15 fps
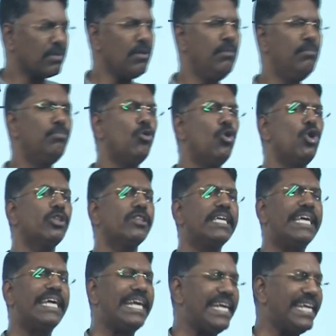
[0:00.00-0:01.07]

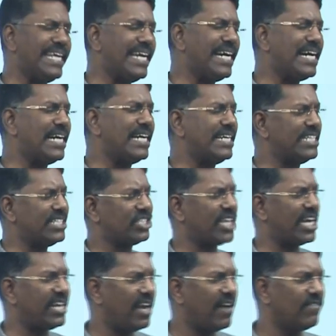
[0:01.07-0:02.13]
Both India and
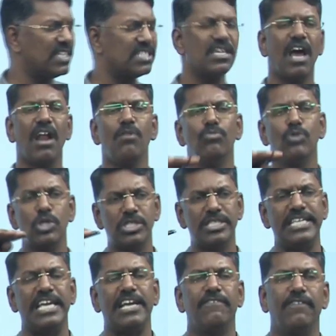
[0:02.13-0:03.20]
China was almost
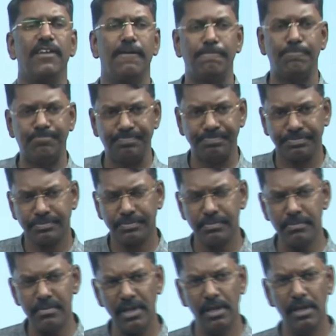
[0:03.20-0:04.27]
equal.
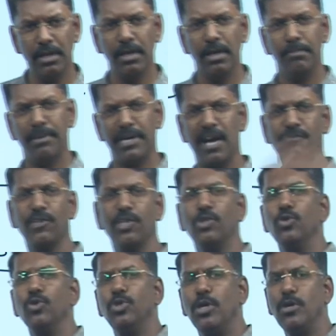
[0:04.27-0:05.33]
But after
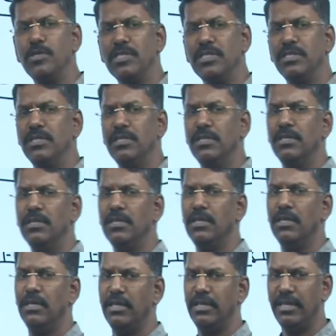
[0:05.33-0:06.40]
2000,
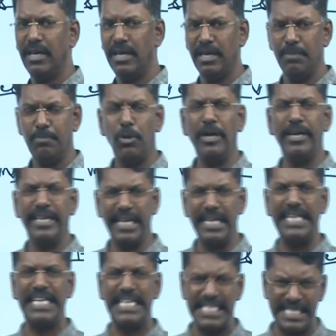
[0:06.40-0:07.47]
the political
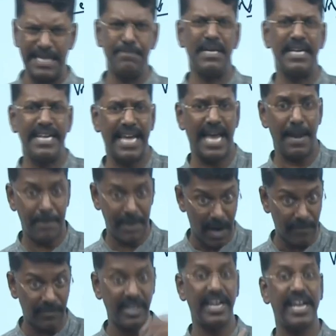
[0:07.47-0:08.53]
instability happened
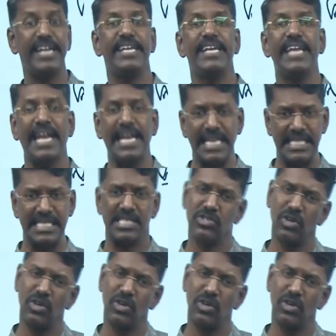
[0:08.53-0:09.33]
after 1996